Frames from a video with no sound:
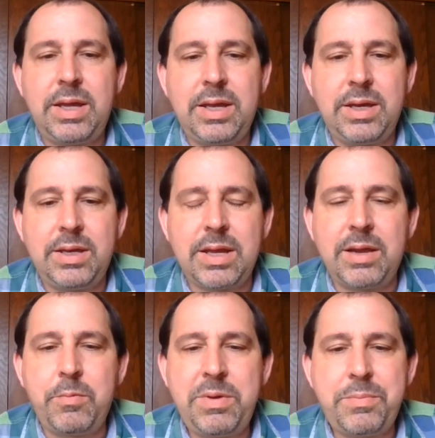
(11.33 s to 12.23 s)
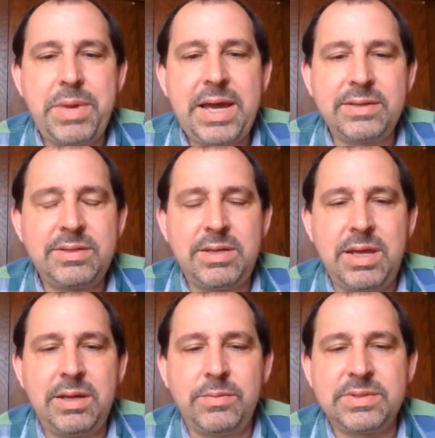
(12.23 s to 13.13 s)
And I went back
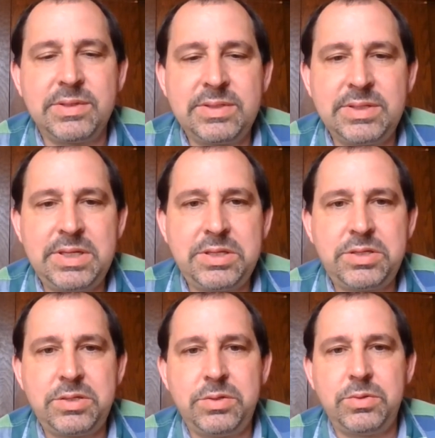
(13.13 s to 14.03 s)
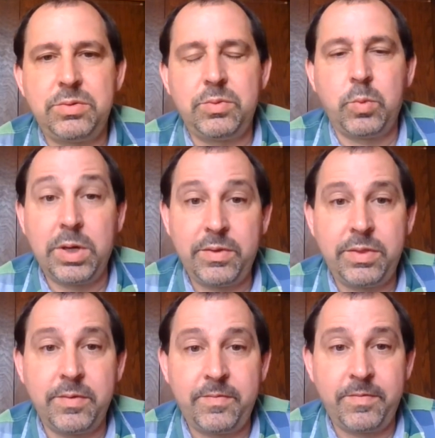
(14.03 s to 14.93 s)
today and was listening to one
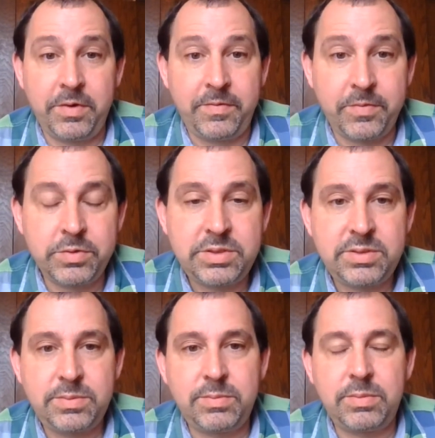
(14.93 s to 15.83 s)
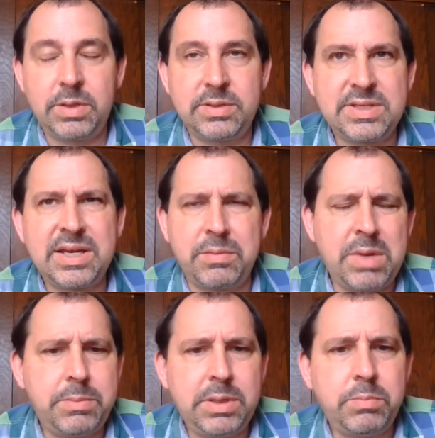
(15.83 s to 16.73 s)
of the very first, second
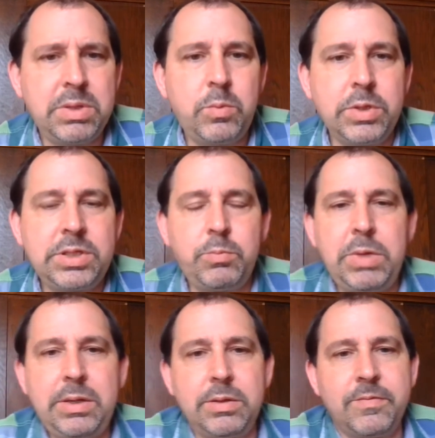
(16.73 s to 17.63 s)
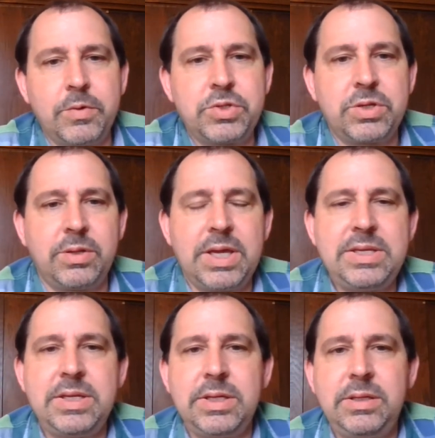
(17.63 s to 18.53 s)
maybe midweek devotional I
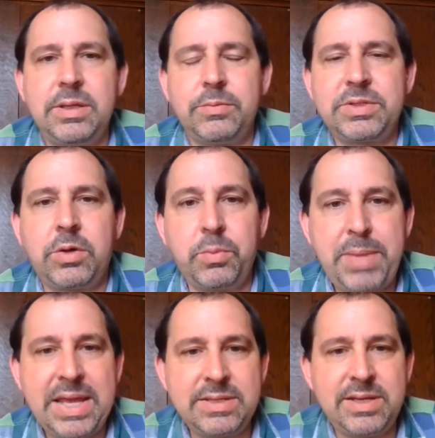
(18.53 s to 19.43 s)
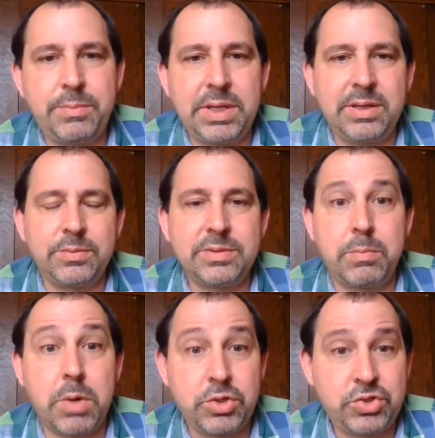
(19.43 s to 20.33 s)
did that was called Pandemic. It was on
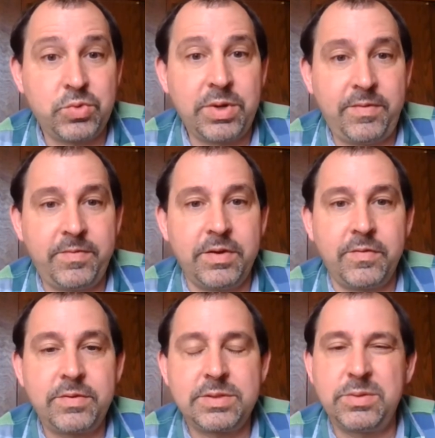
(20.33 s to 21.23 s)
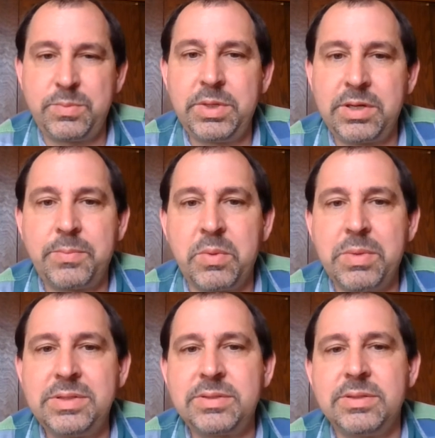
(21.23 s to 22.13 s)
March 25th, so it's been a couple
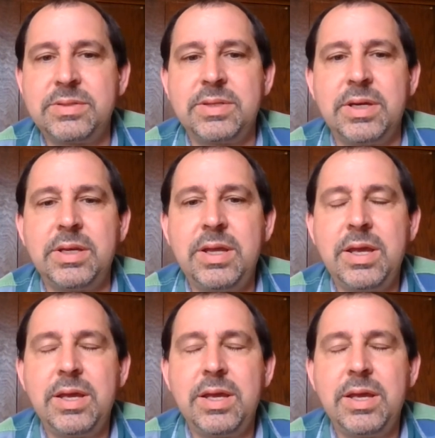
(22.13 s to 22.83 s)
months since then.